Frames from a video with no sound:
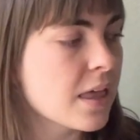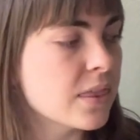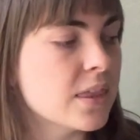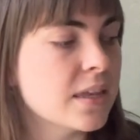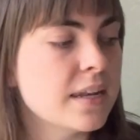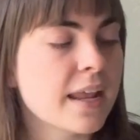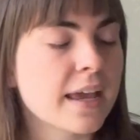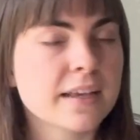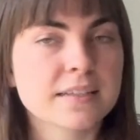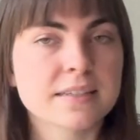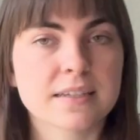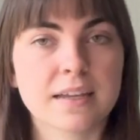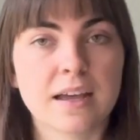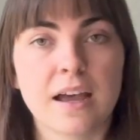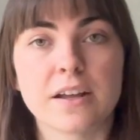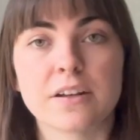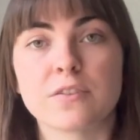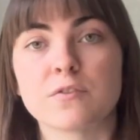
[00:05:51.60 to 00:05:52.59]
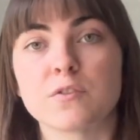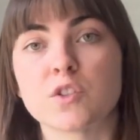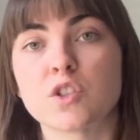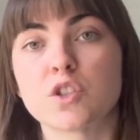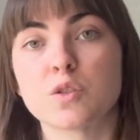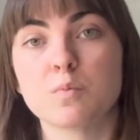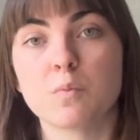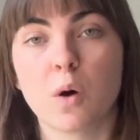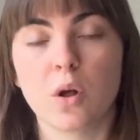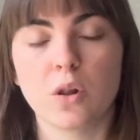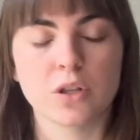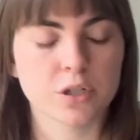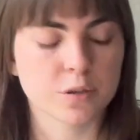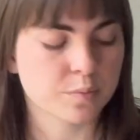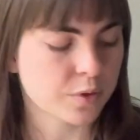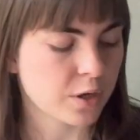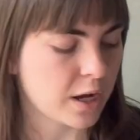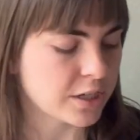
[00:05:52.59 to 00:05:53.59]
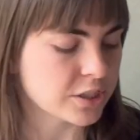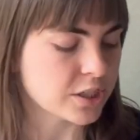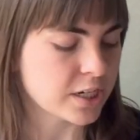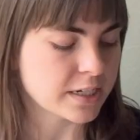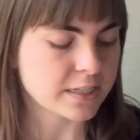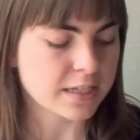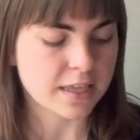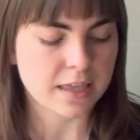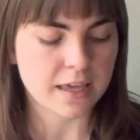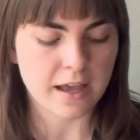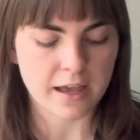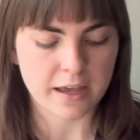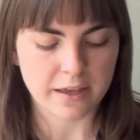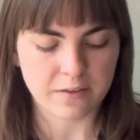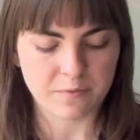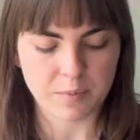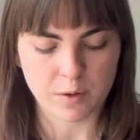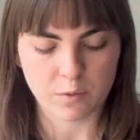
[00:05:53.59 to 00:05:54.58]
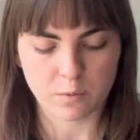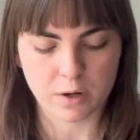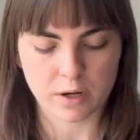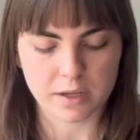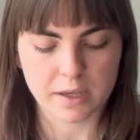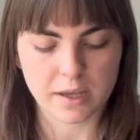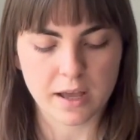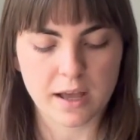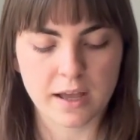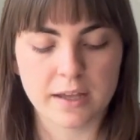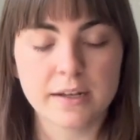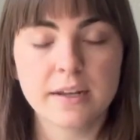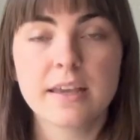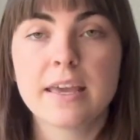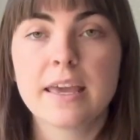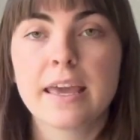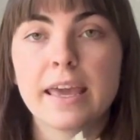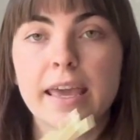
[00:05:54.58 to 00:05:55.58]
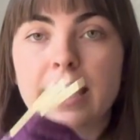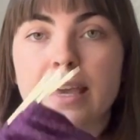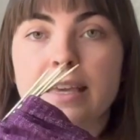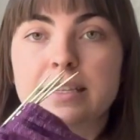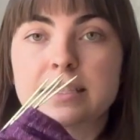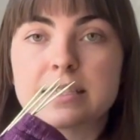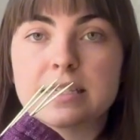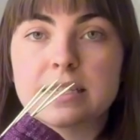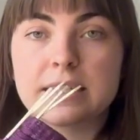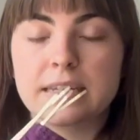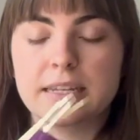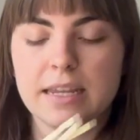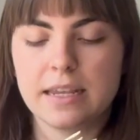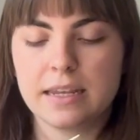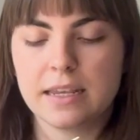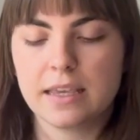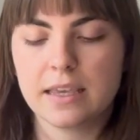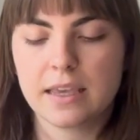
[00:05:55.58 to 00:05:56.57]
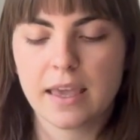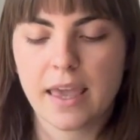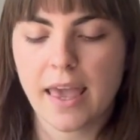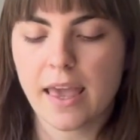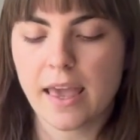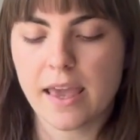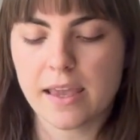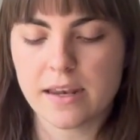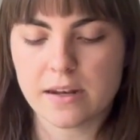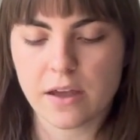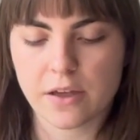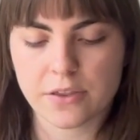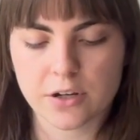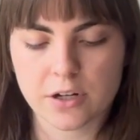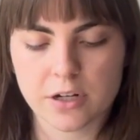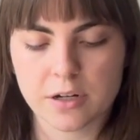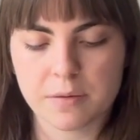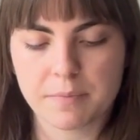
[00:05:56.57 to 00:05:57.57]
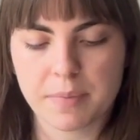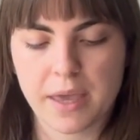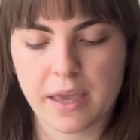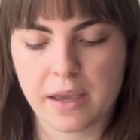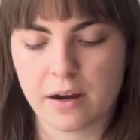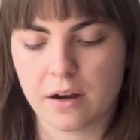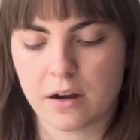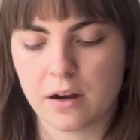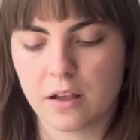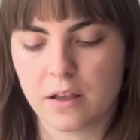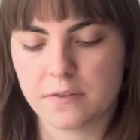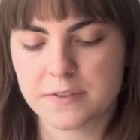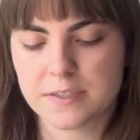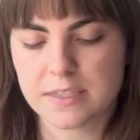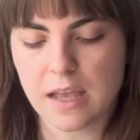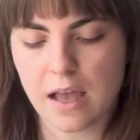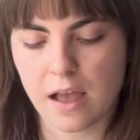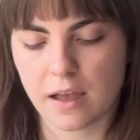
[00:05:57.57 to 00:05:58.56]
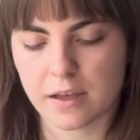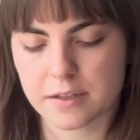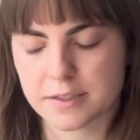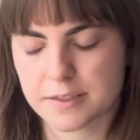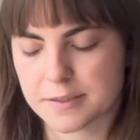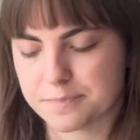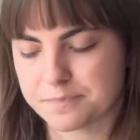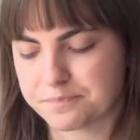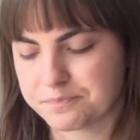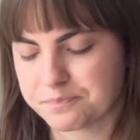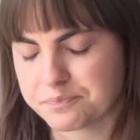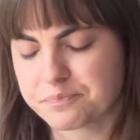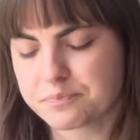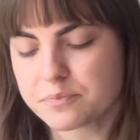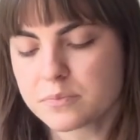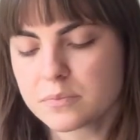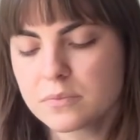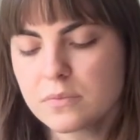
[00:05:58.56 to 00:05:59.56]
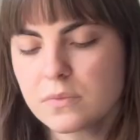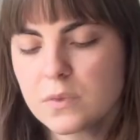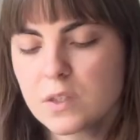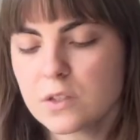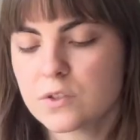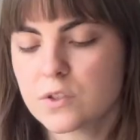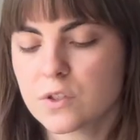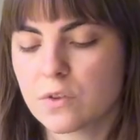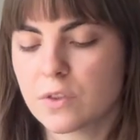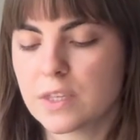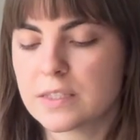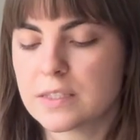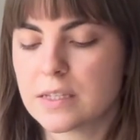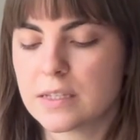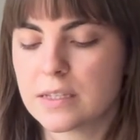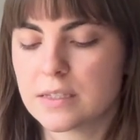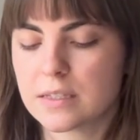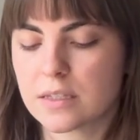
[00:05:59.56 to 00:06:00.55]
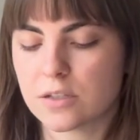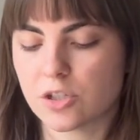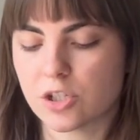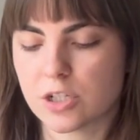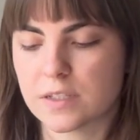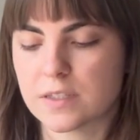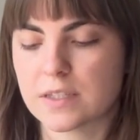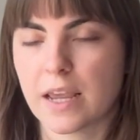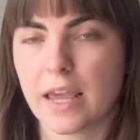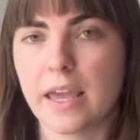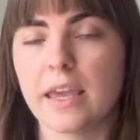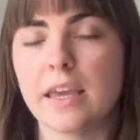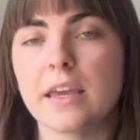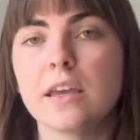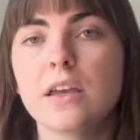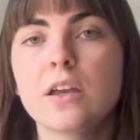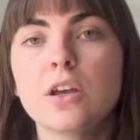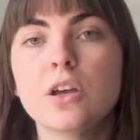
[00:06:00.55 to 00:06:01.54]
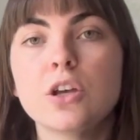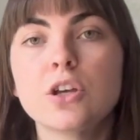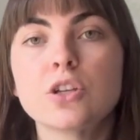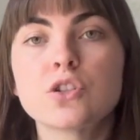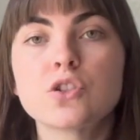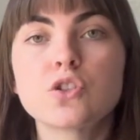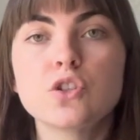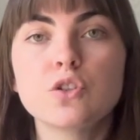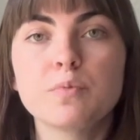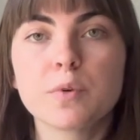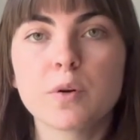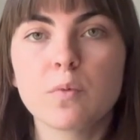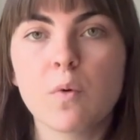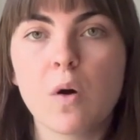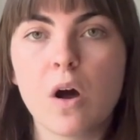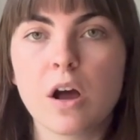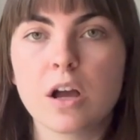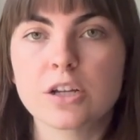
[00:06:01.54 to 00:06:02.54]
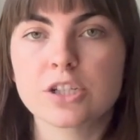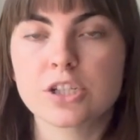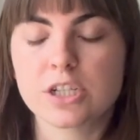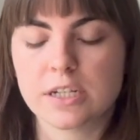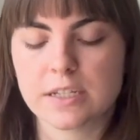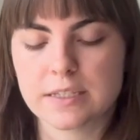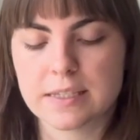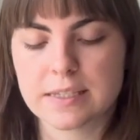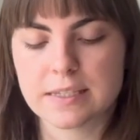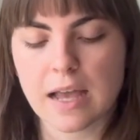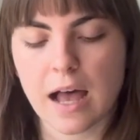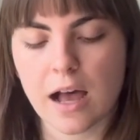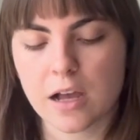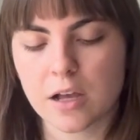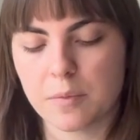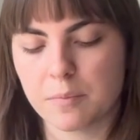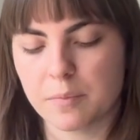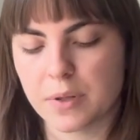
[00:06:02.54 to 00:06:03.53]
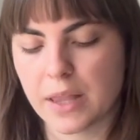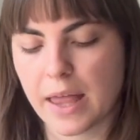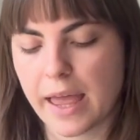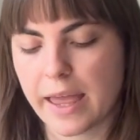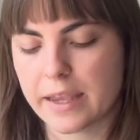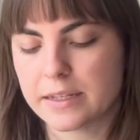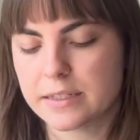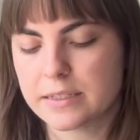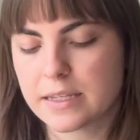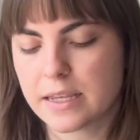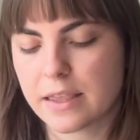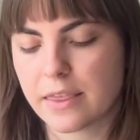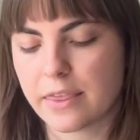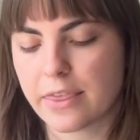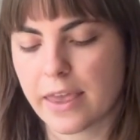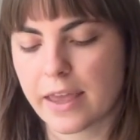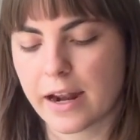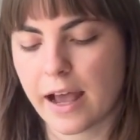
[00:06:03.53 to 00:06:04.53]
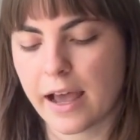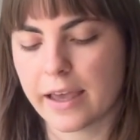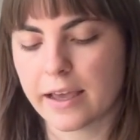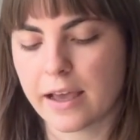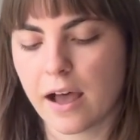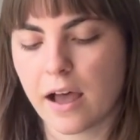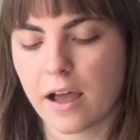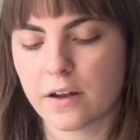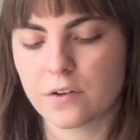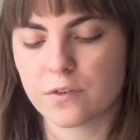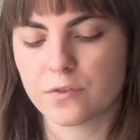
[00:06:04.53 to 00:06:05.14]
The next kind of smaller project that I have been working on is knitting another pair of socks. So this is just a superwash sock blend that I got